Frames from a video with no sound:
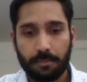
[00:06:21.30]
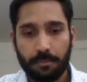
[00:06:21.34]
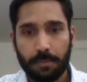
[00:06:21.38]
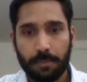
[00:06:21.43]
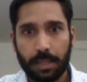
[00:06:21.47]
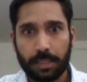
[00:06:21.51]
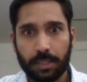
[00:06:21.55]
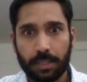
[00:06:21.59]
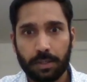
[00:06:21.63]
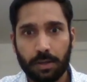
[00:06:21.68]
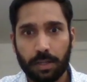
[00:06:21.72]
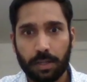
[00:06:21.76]

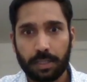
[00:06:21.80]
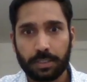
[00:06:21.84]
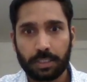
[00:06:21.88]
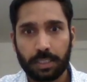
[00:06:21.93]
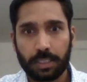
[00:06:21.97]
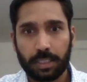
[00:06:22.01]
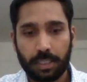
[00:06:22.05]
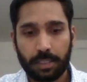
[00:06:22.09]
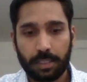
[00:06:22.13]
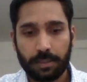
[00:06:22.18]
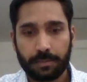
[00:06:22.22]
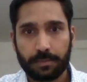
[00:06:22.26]

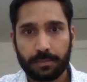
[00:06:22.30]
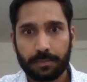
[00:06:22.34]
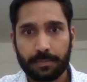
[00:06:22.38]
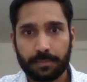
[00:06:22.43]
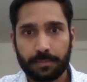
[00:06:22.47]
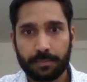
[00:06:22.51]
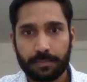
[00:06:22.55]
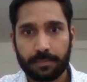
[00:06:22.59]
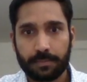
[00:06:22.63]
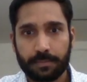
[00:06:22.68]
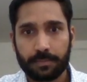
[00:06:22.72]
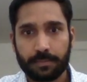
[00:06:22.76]
methodology.
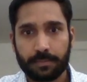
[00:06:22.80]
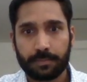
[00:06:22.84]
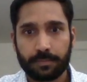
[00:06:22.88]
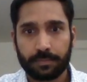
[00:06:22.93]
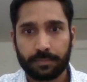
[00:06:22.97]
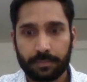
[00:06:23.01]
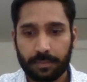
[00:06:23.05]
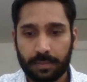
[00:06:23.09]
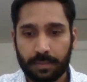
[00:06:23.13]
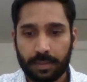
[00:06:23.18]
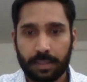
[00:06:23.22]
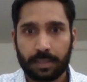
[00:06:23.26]

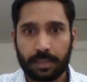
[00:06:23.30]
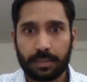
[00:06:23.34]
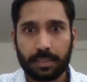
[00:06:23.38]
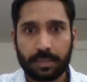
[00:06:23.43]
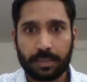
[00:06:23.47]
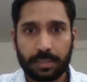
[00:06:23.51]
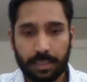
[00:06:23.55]
This